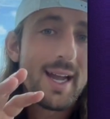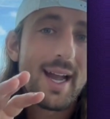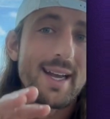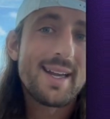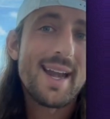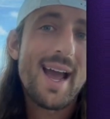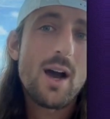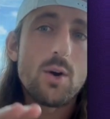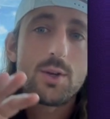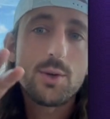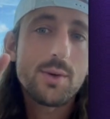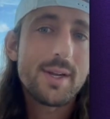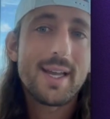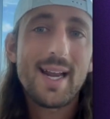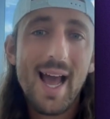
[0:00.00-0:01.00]
And now
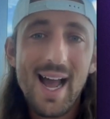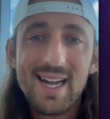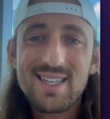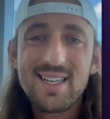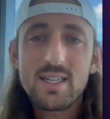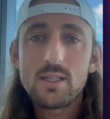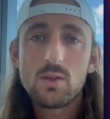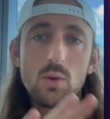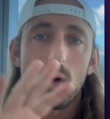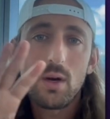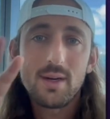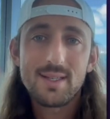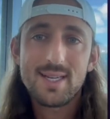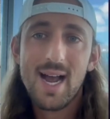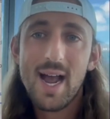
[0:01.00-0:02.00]
you can get access to
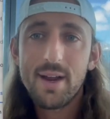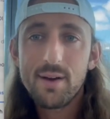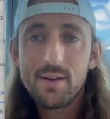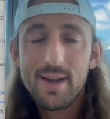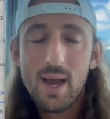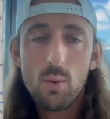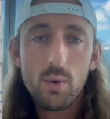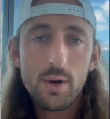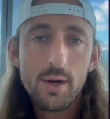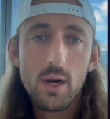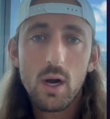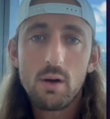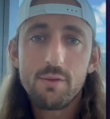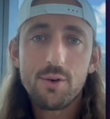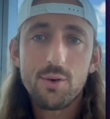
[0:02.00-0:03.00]
our entire network
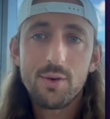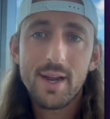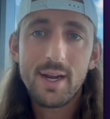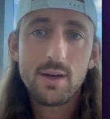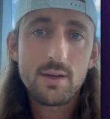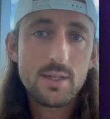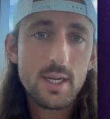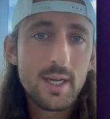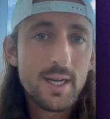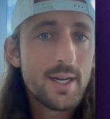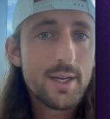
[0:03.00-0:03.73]
of creators.